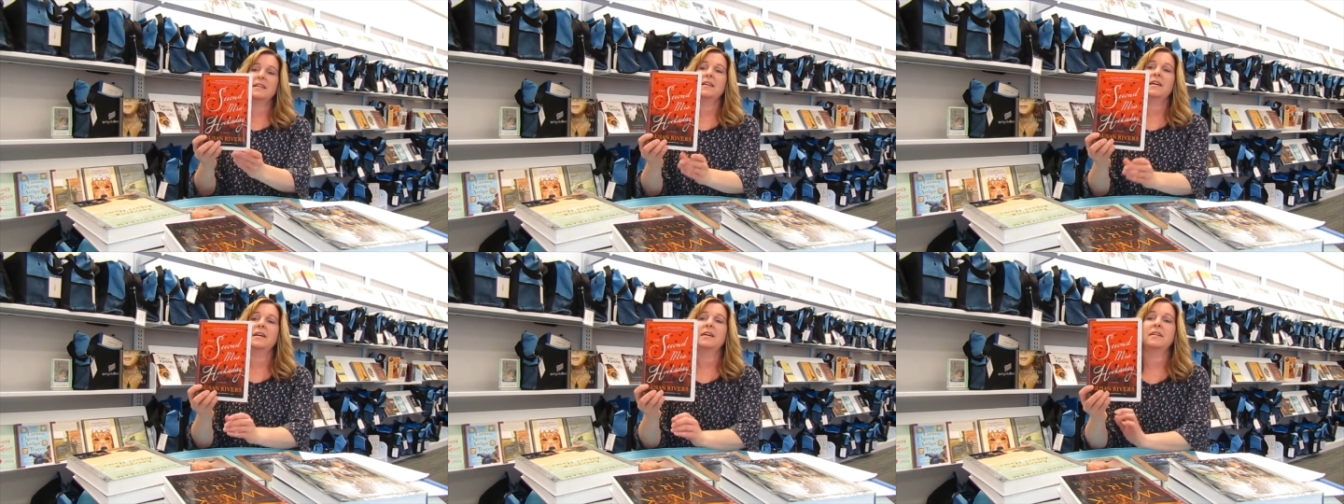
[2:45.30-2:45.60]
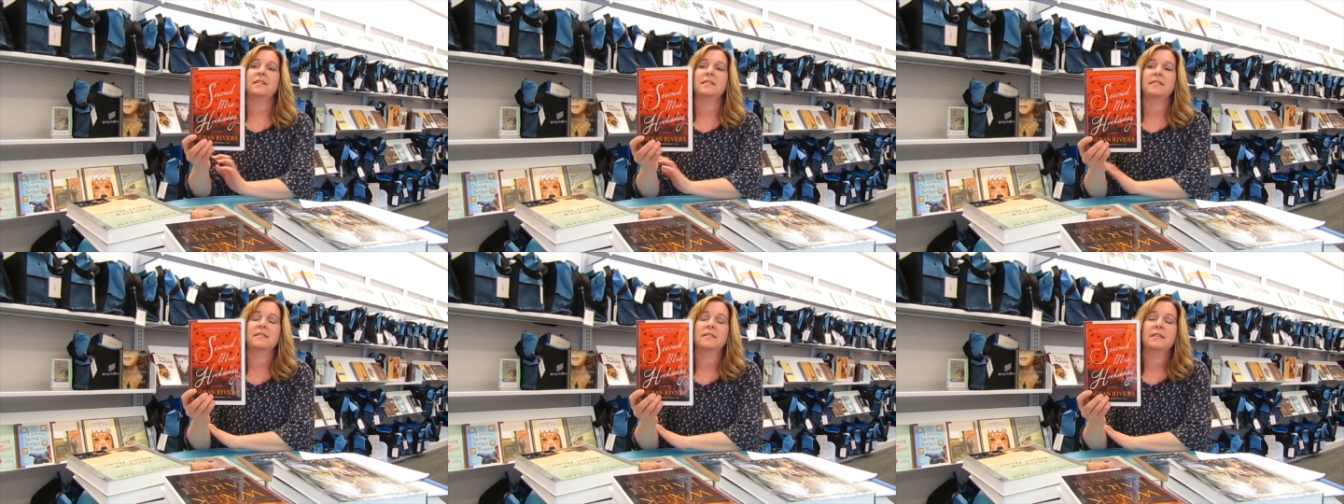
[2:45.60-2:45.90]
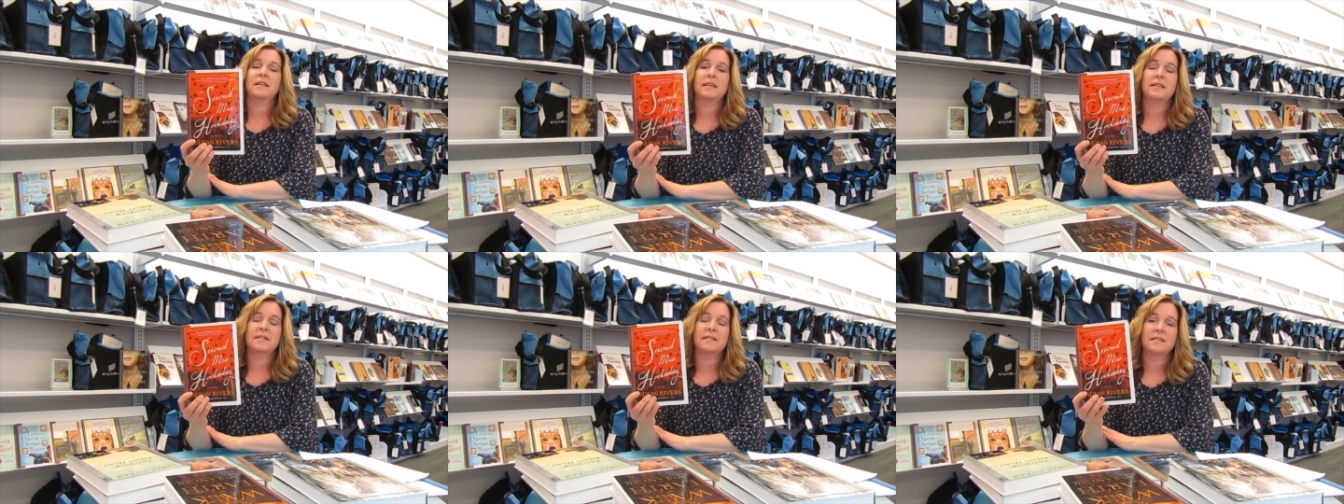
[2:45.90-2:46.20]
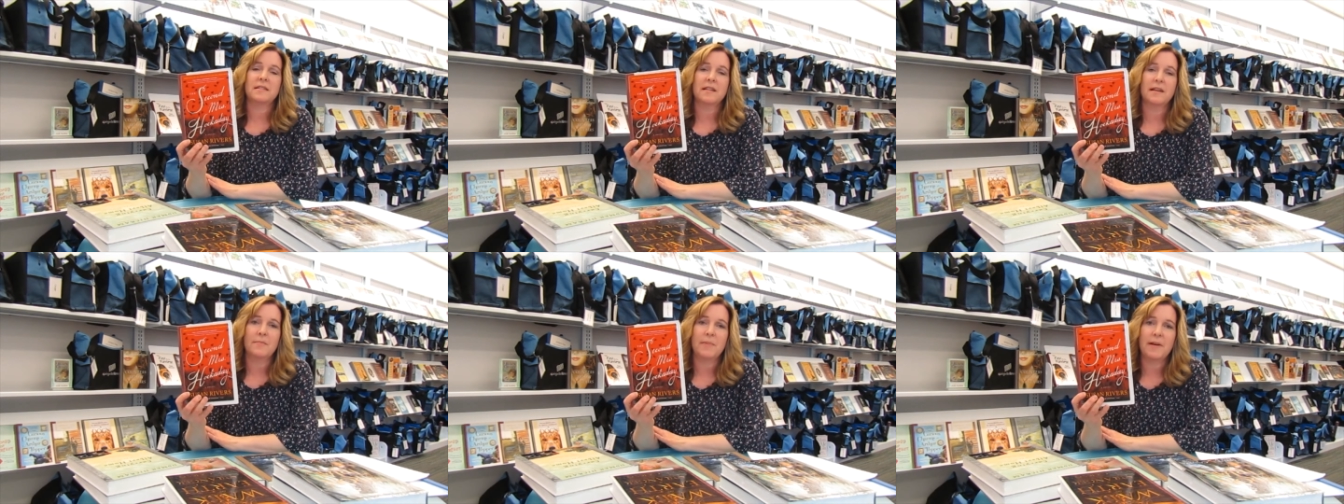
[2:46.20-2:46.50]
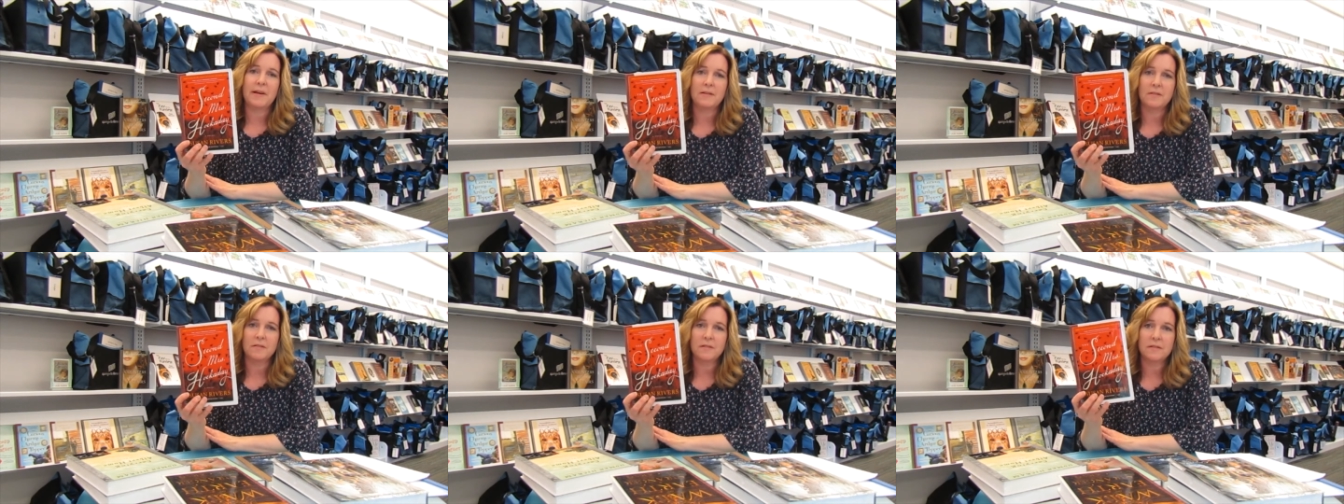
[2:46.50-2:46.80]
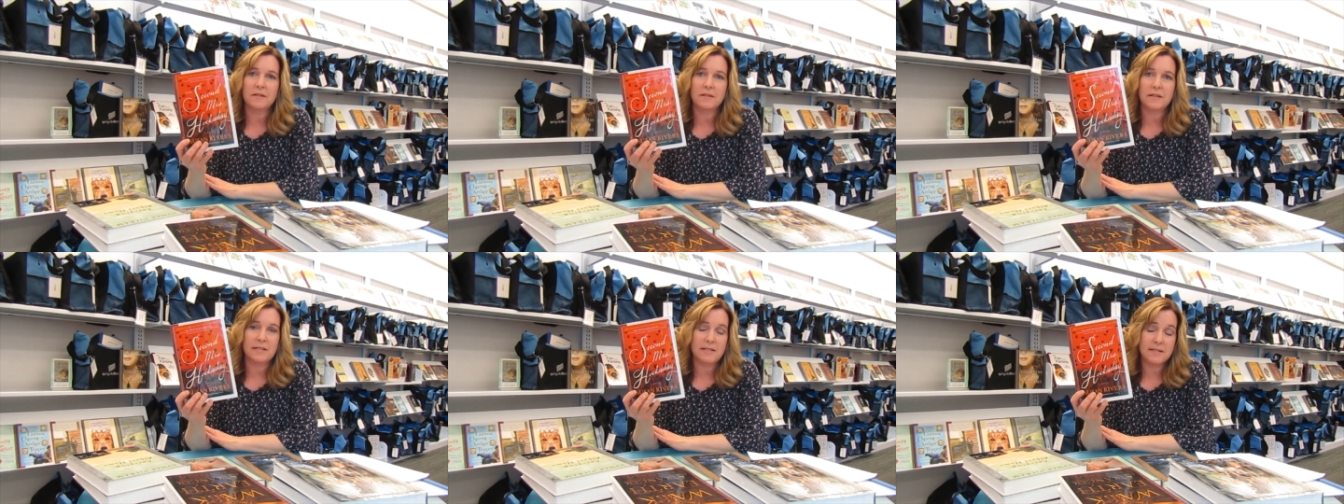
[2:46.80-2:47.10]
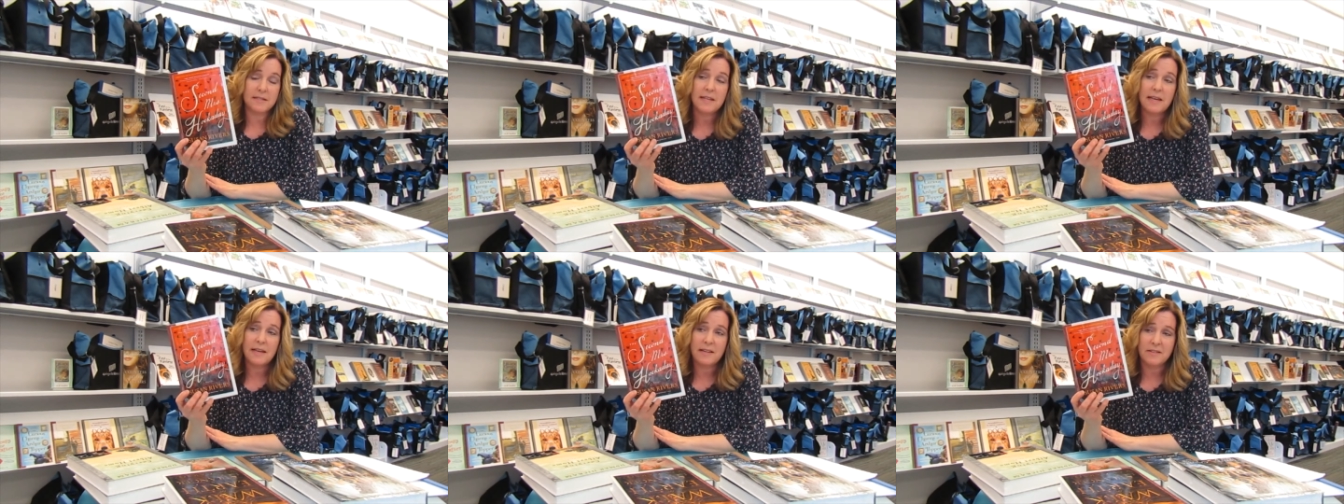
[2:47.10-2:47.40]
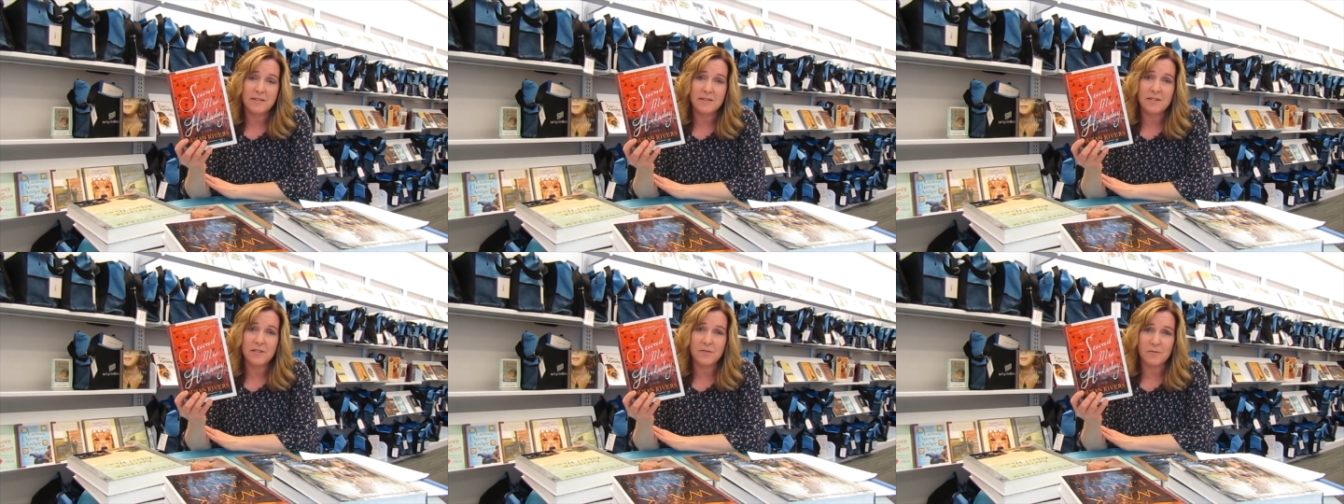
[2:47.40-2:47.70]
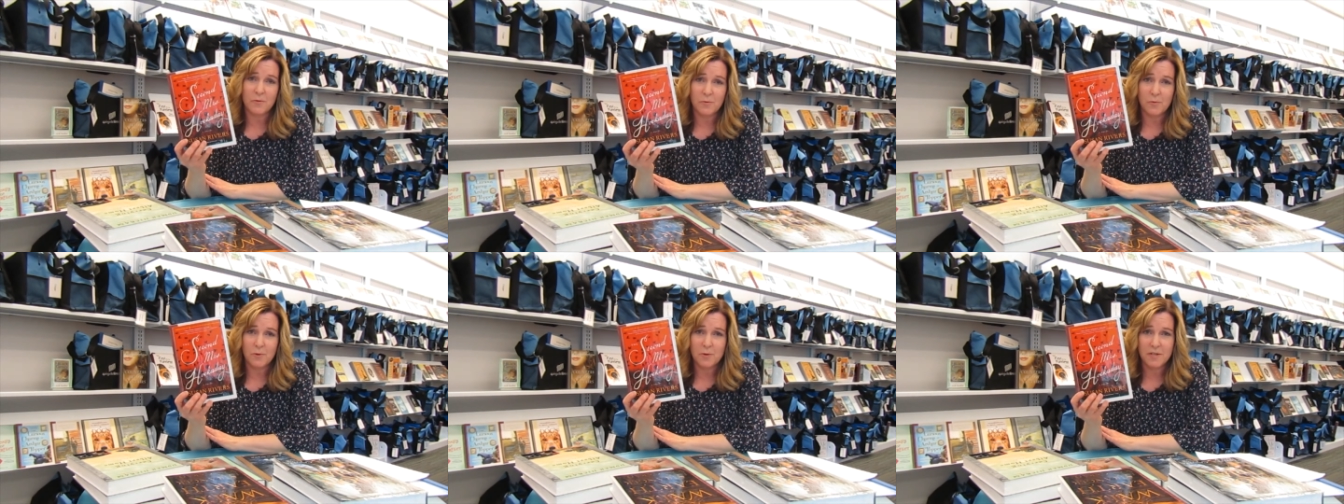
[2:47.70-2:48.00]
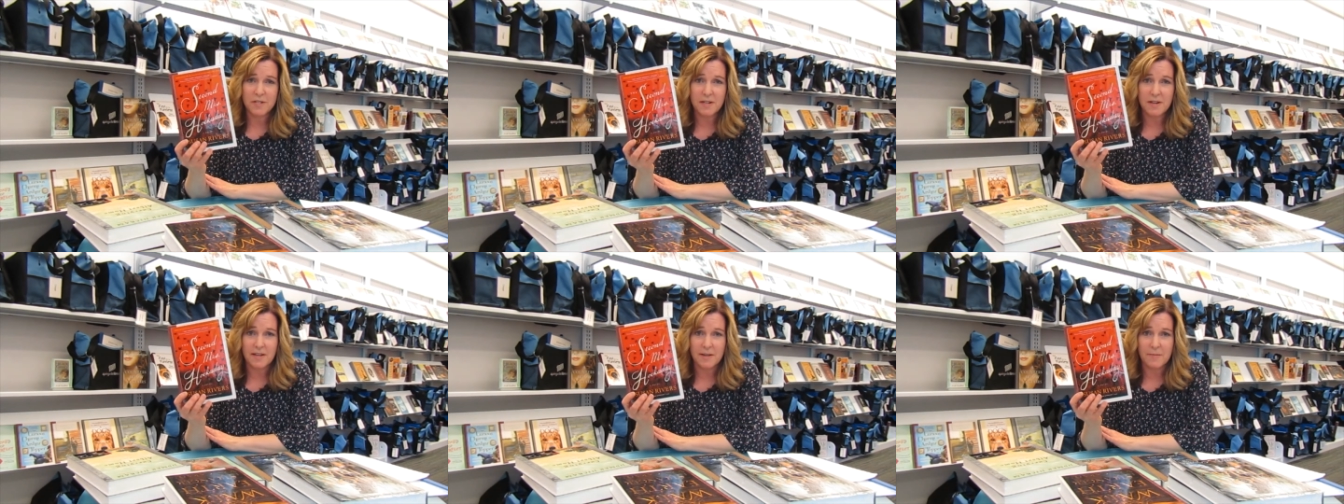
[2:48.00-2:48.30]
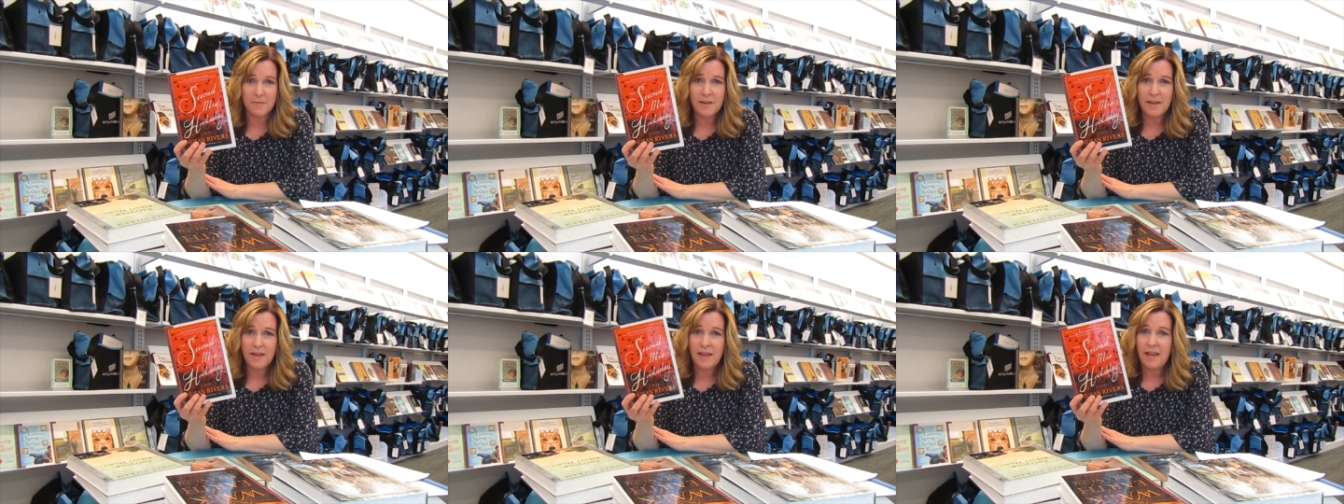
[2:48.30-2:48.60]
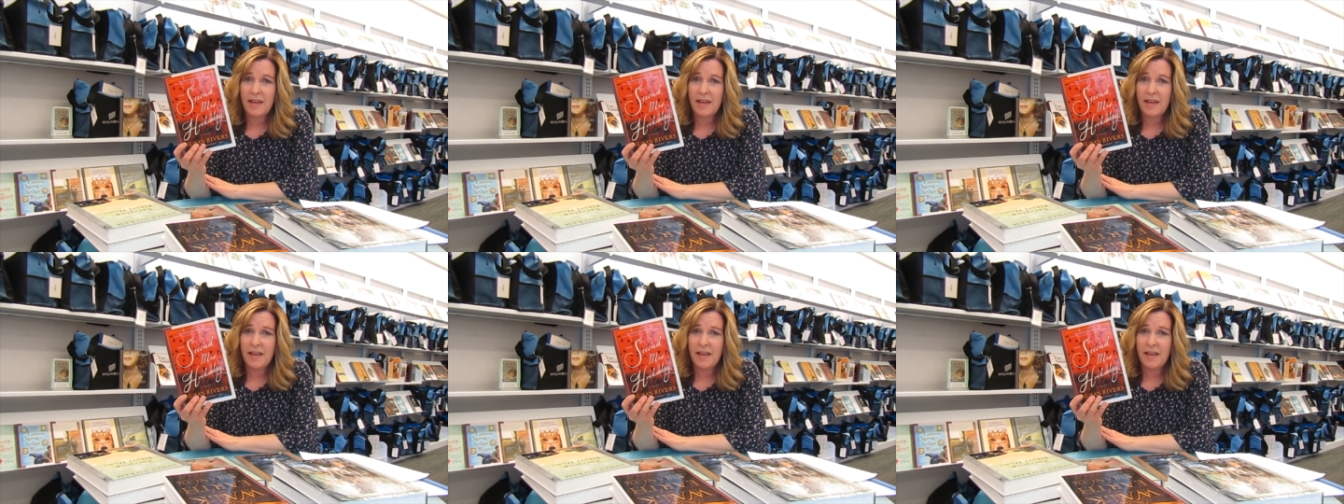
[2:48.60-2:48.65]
uh, it's about it's set in the Civil War time,